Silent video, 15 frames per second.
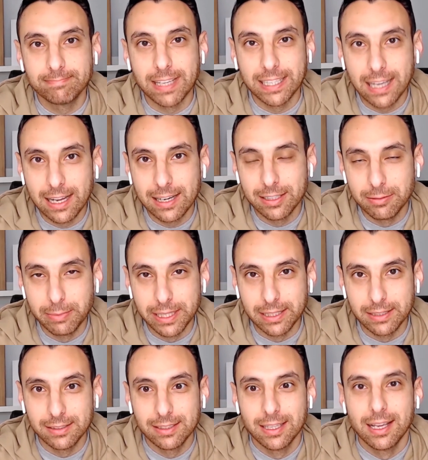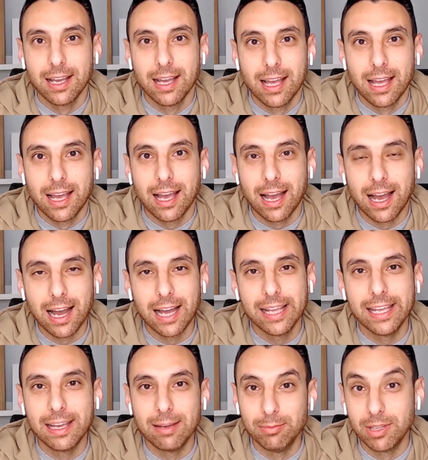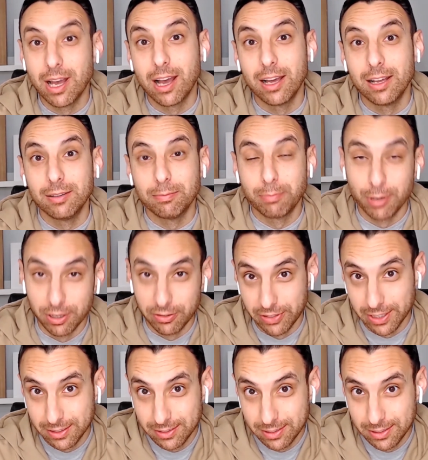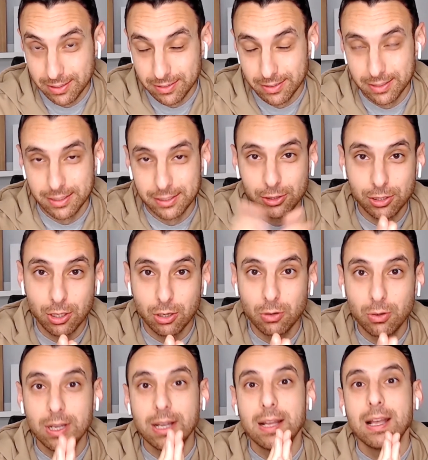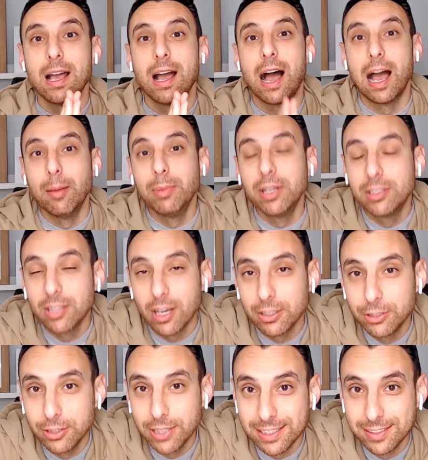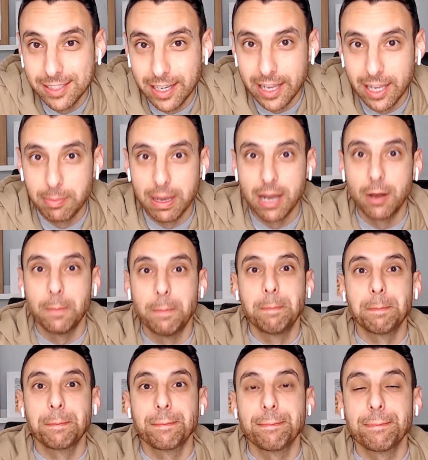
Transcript: I gotta admit, I am not perfect. So I'm gonna talk to you guys today about